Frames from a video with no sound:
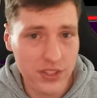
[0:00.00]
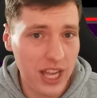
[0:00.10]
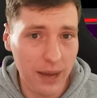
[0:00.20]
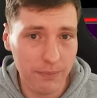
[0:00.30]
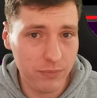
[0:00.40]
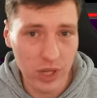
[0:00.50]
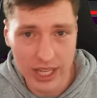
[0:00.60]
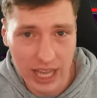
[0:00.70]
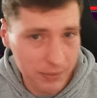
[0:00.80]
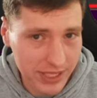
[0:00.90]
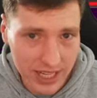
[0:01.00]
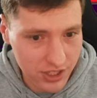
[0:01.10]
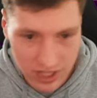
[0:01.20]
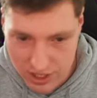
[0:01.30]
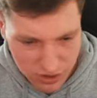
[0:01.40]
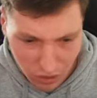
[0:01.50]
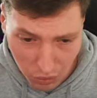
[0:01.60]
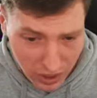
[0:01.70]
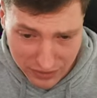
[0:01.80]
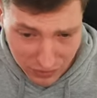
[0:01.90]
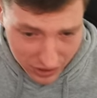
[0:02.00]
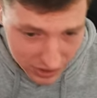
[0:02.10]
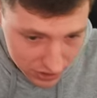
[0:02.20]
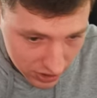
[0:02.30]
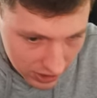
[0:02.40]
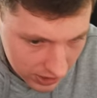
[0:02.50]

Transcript: some are coming next season or whatever it is.